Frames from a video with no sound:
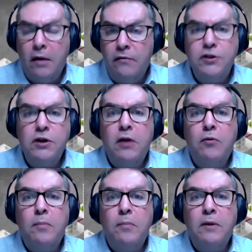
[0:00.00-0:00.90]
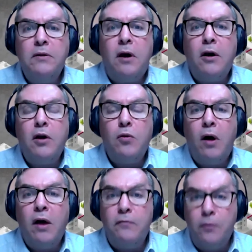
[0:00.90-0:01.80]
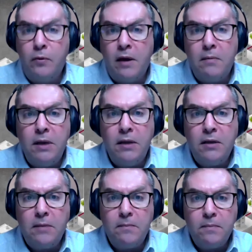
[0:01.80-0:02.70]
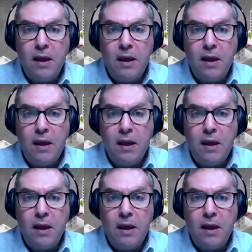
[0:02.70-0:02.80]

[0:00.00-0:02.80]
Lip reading: visual equipment that I require for that meeting.